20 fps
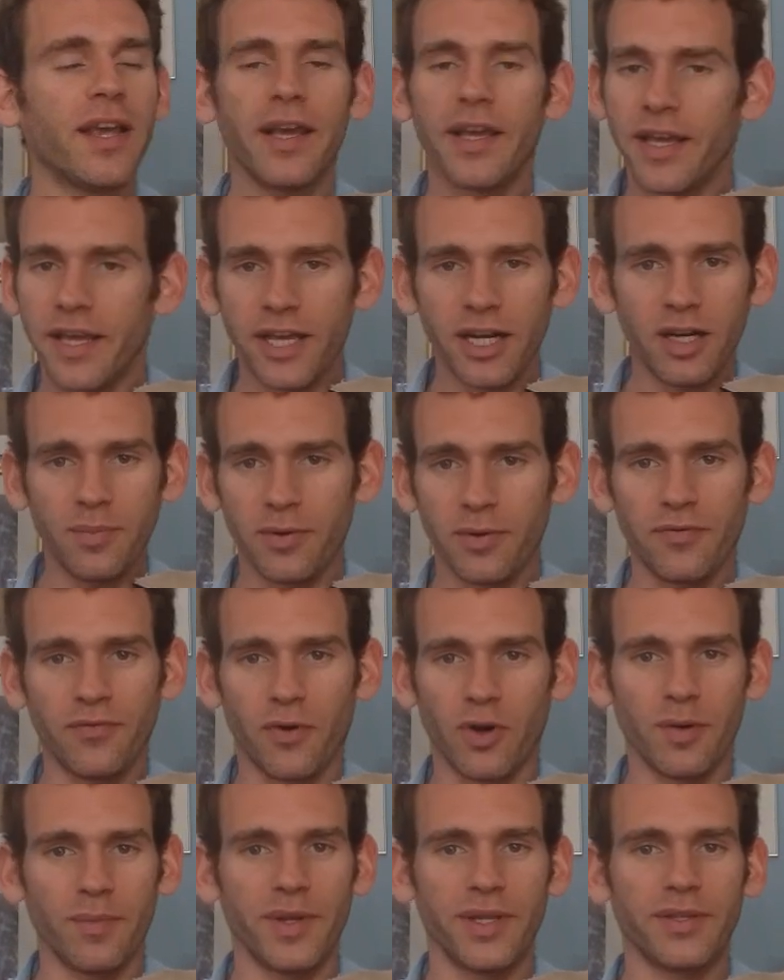In a
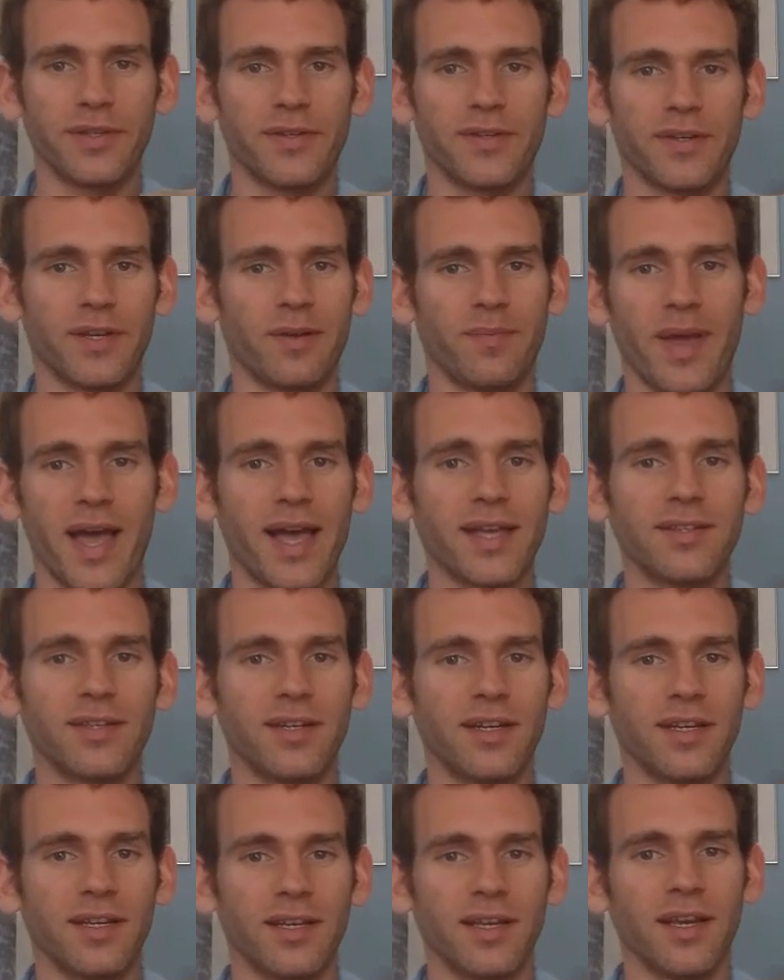performance
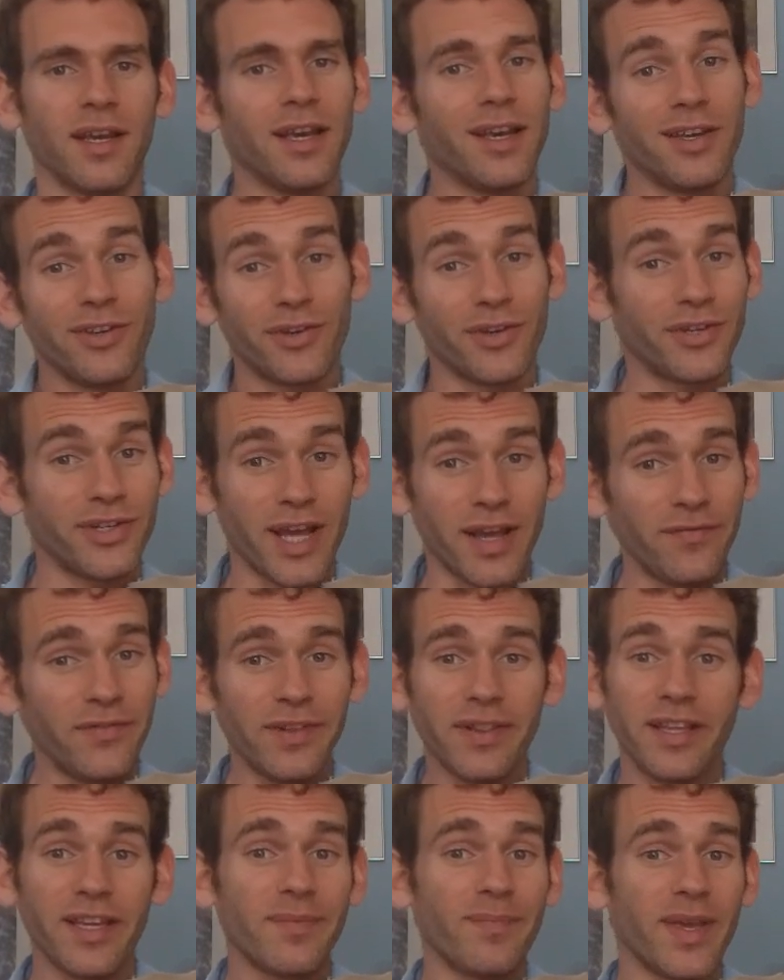capacity, you can
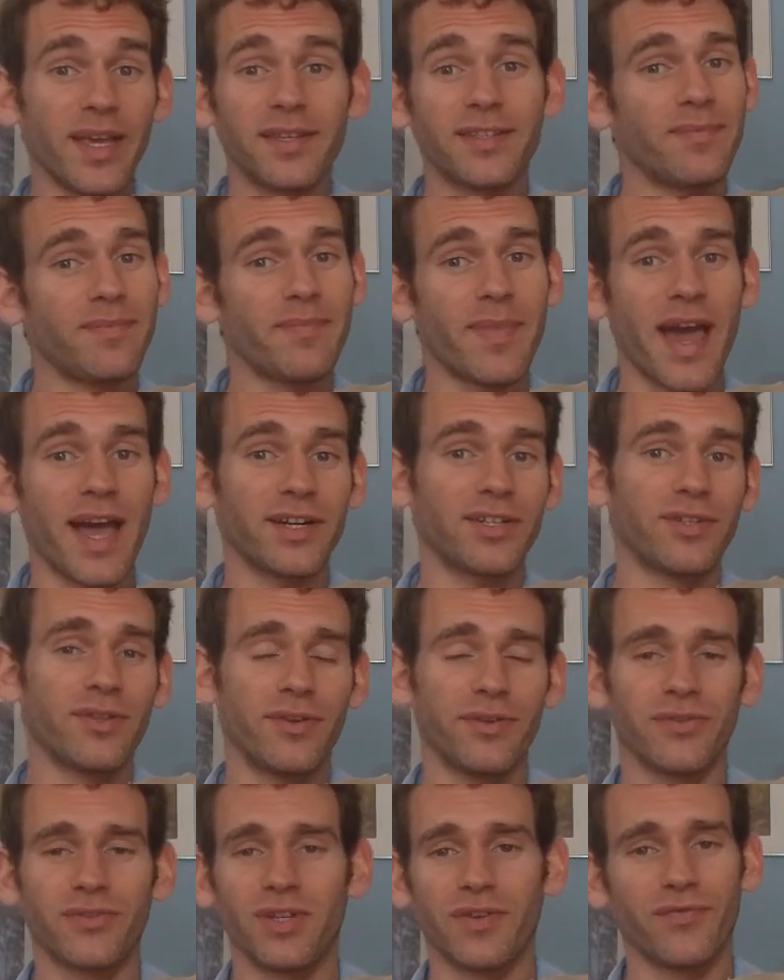definitely mix and match
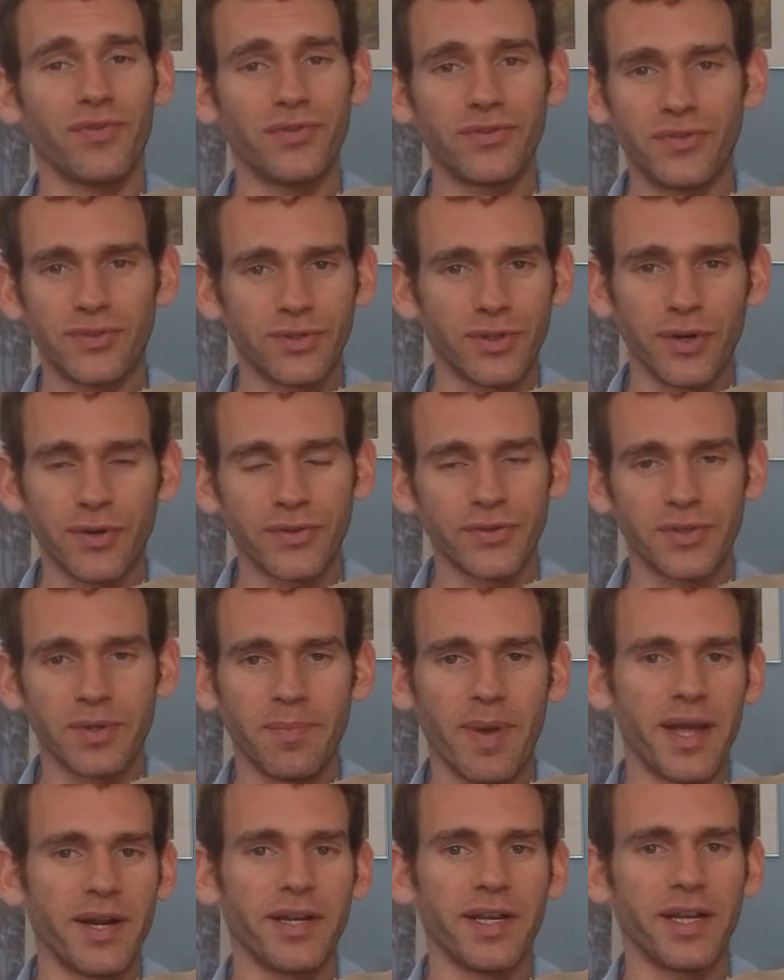those different strokes
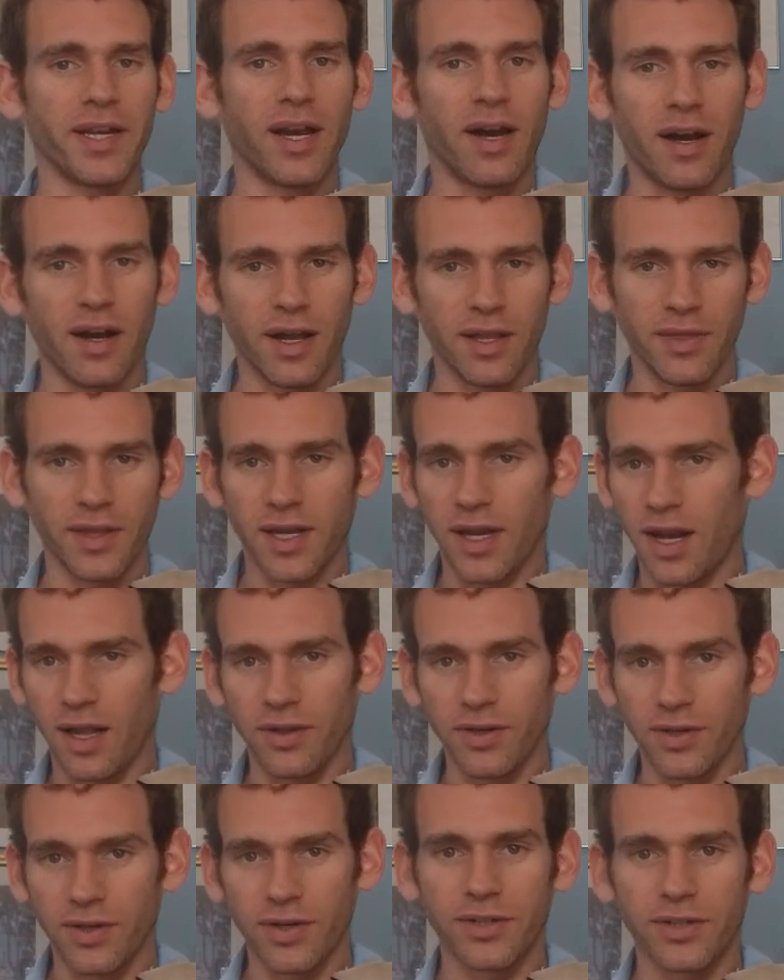depending on the
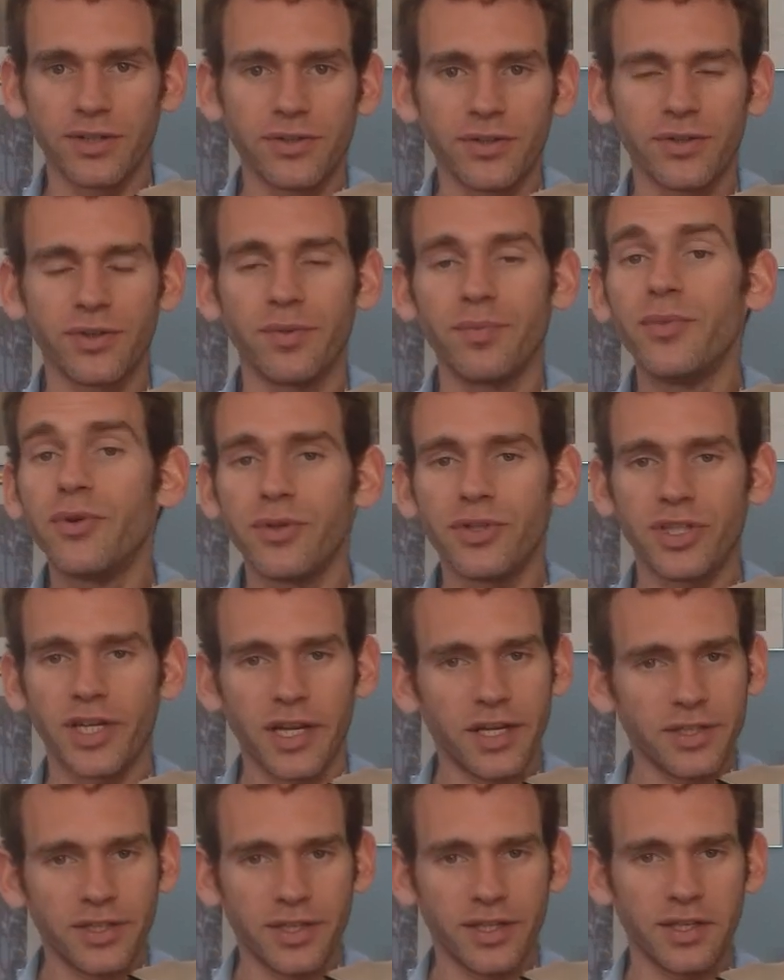colors or the mood
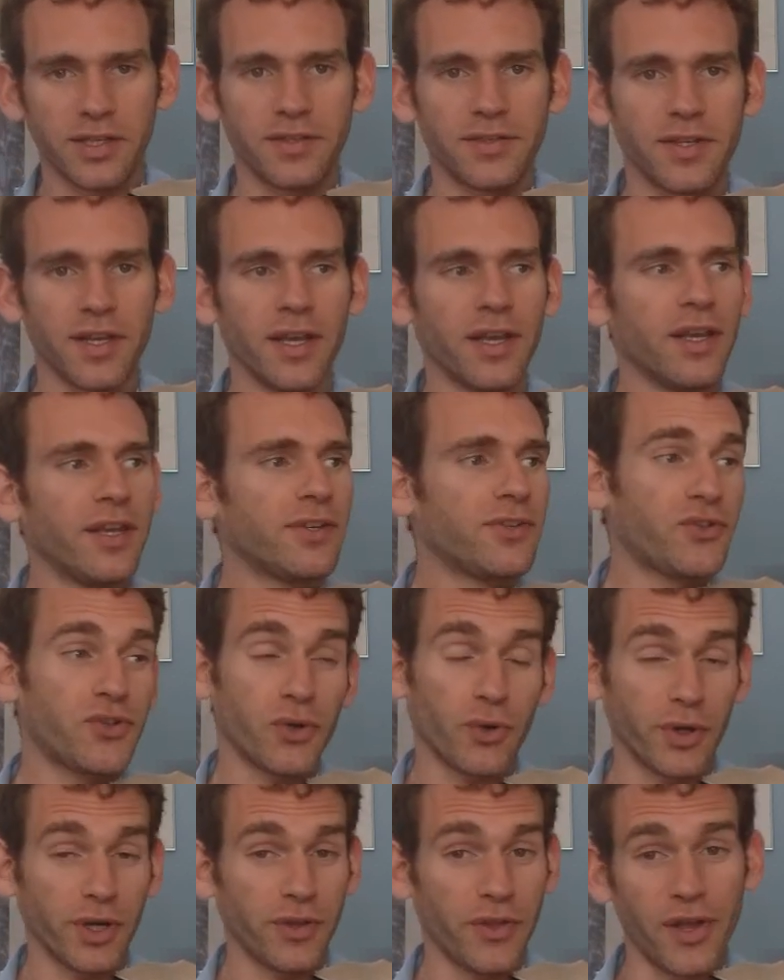changes,
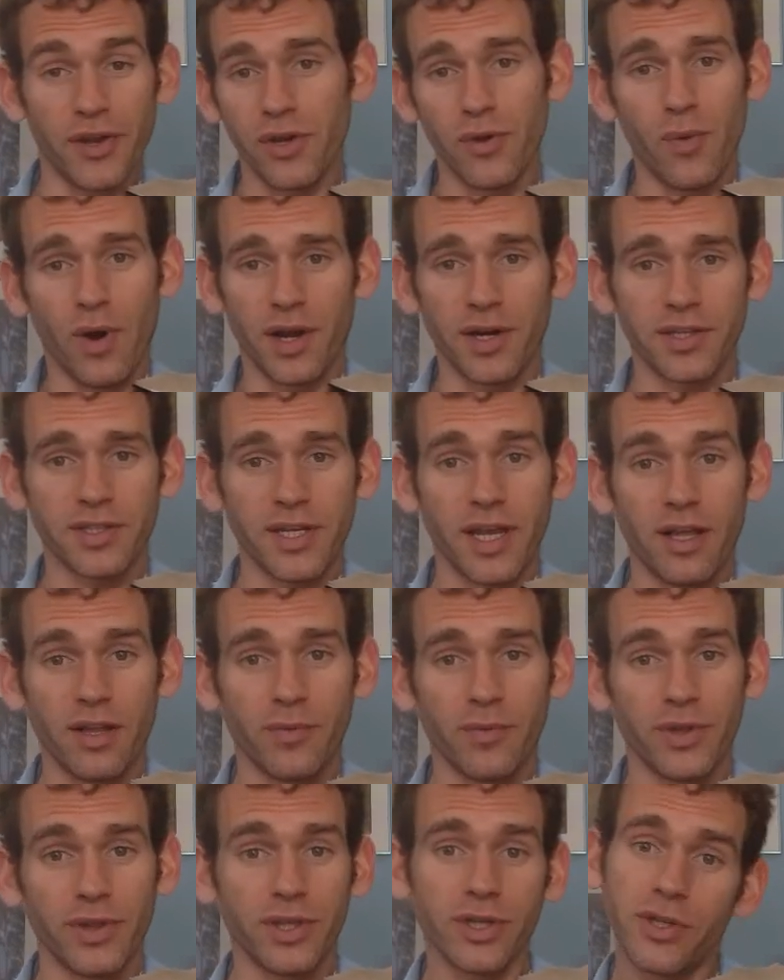story that you want to tell
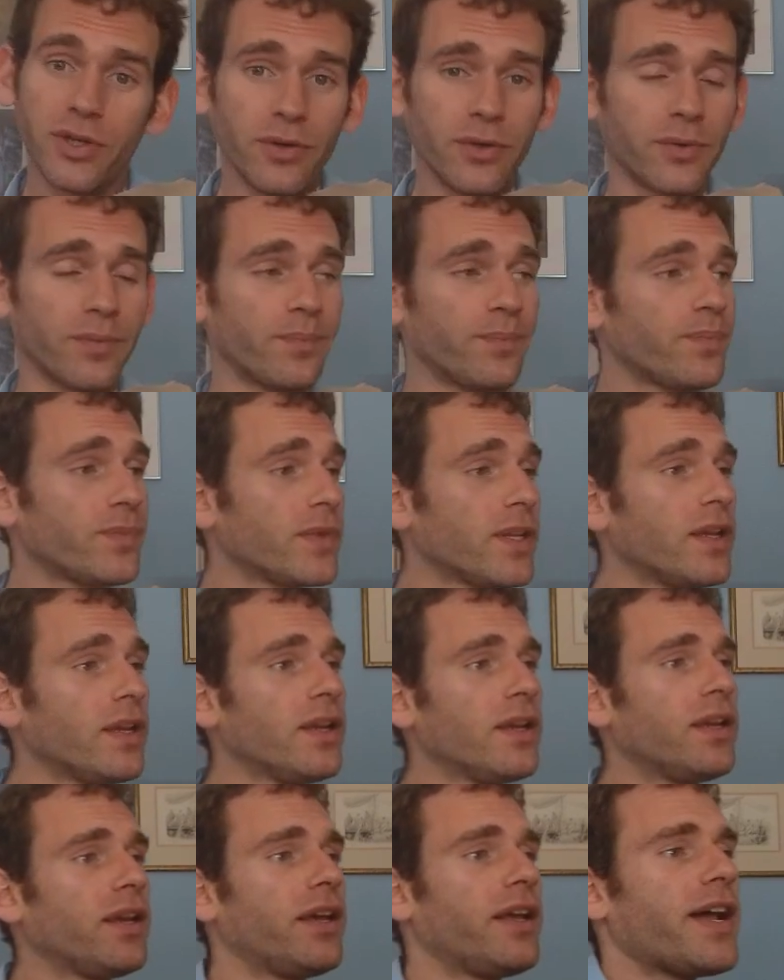with the tune.
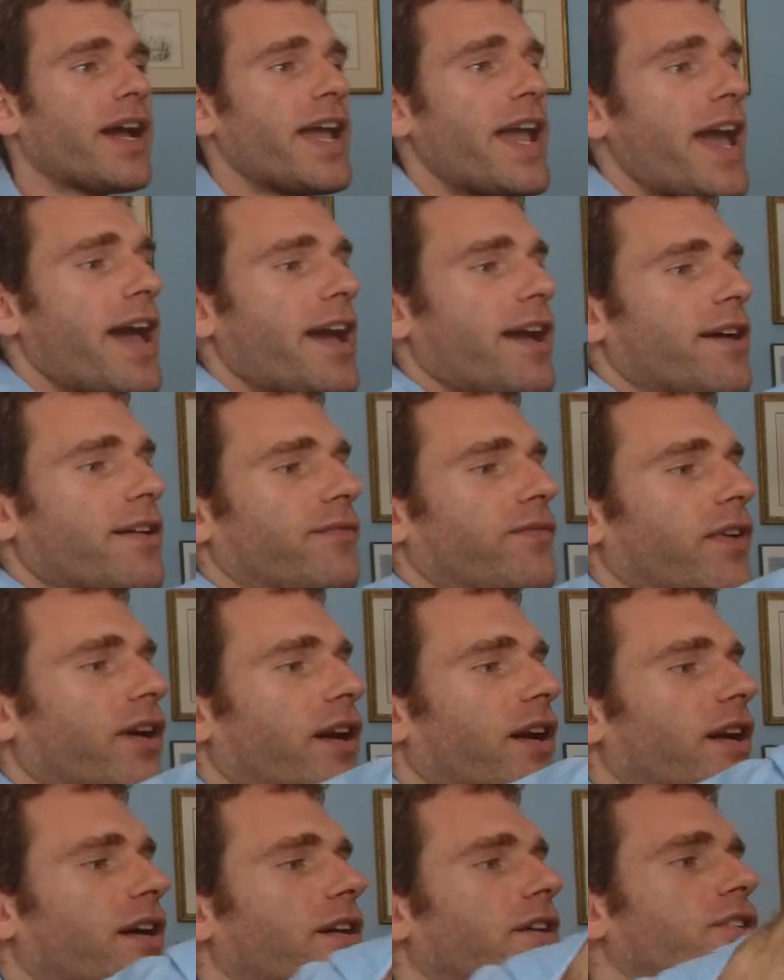And I have